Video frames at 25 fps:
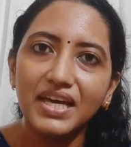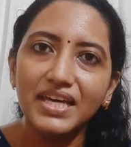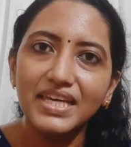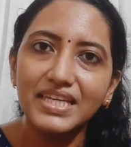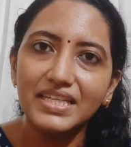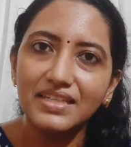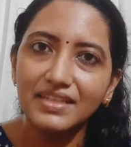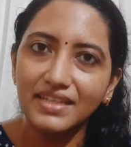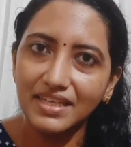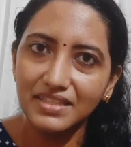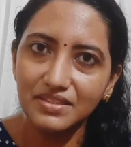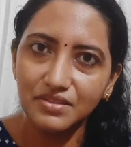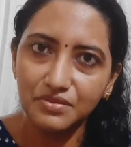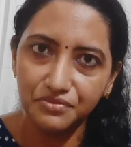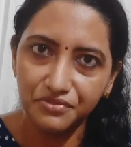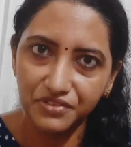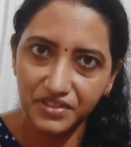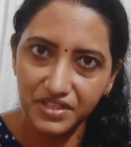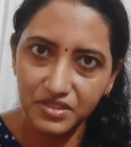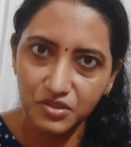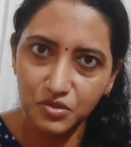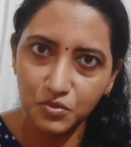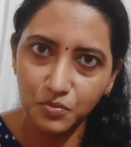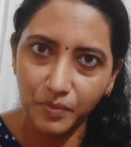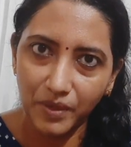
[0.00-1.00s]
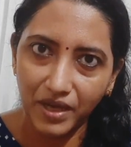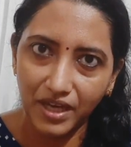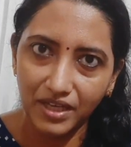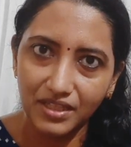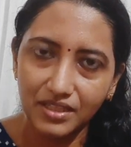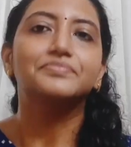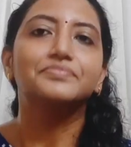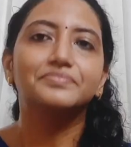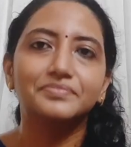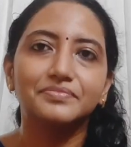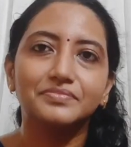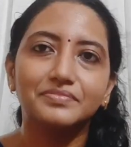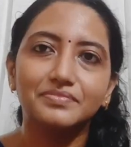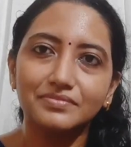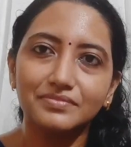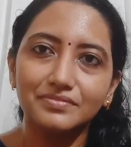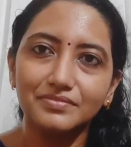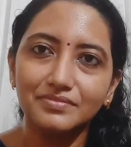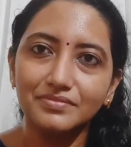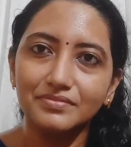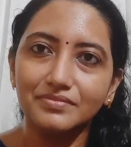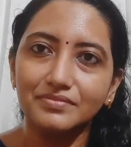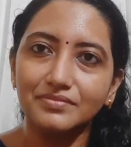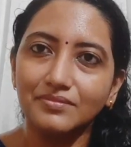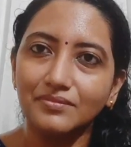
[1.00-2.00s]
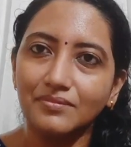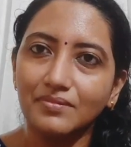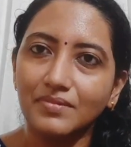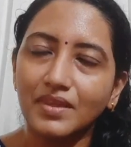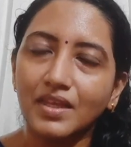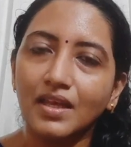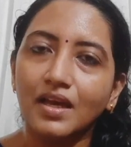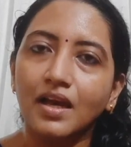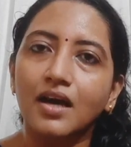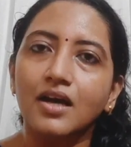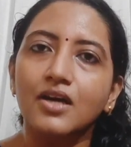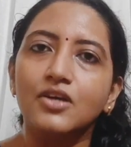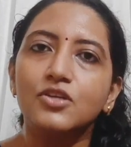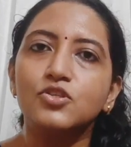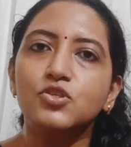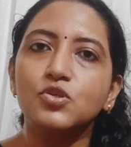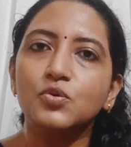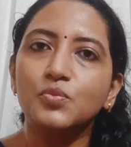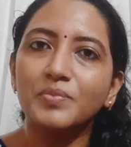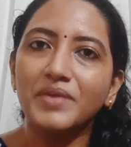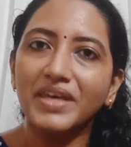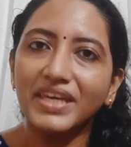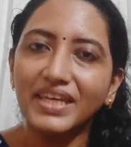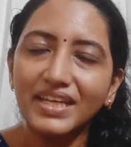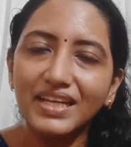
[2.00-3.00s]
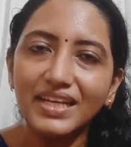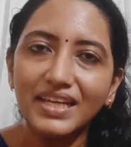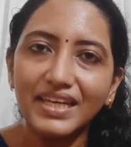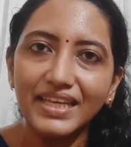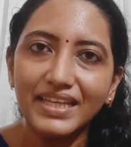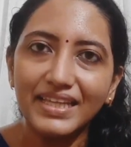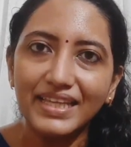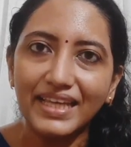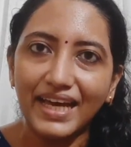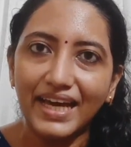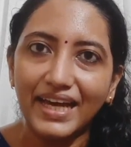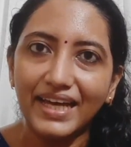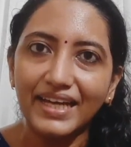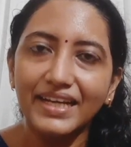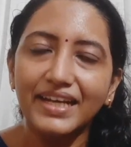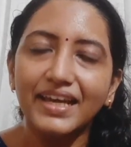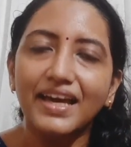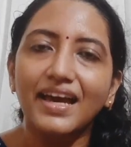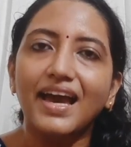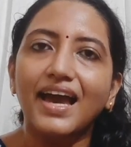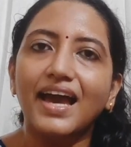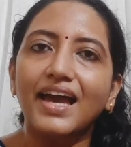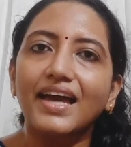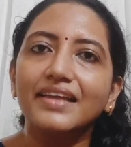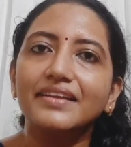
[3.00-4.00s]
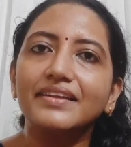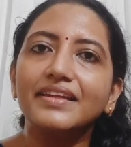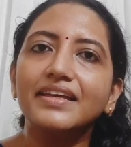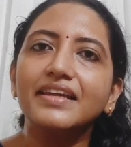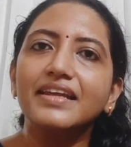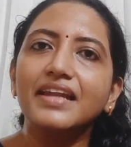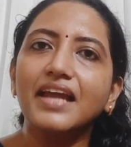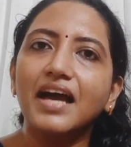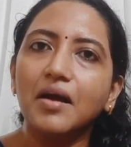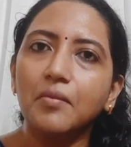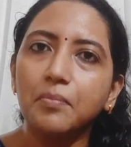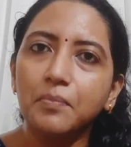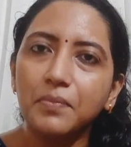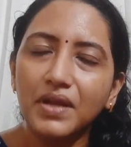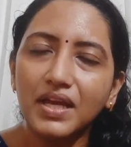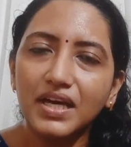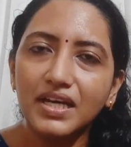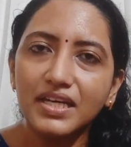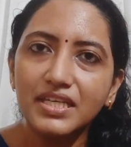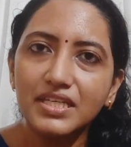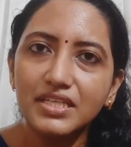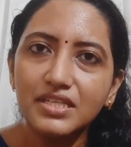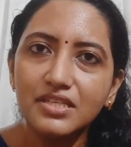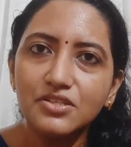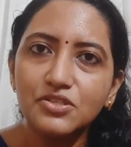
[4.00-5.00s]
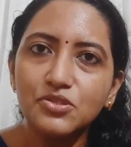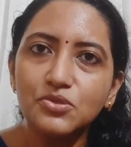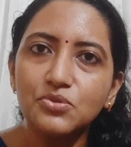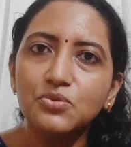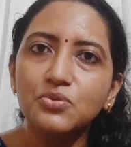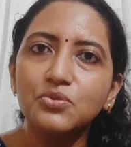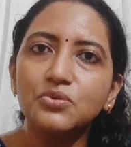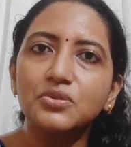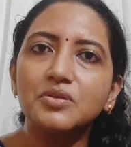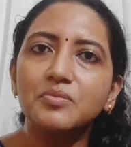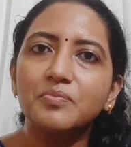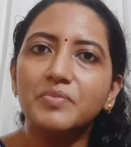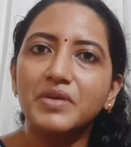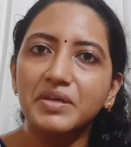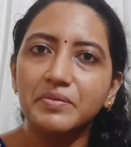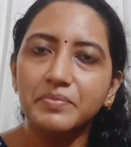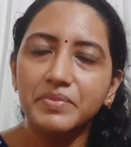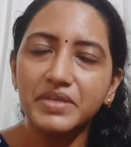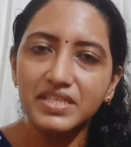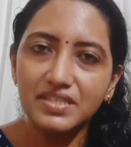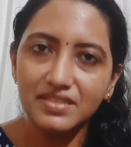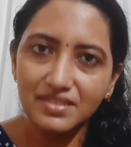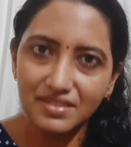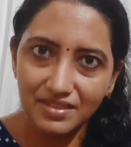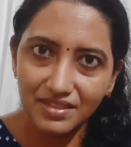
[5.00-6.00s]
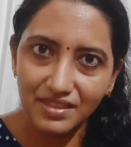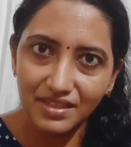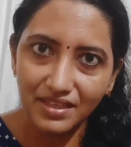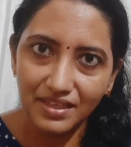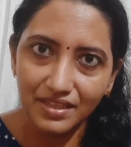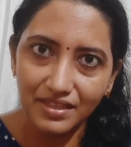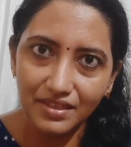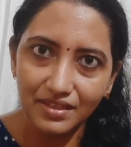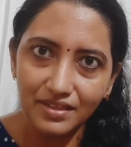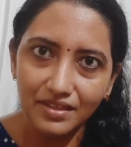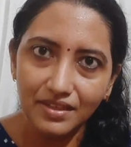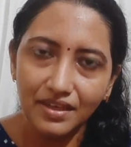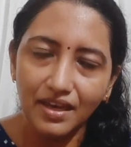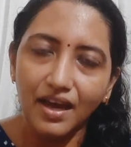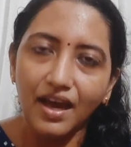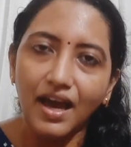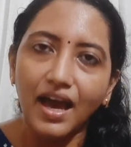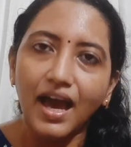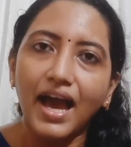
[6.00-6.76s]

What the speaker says: it as a face pack. So make it like that and then apply it to the baby's skin.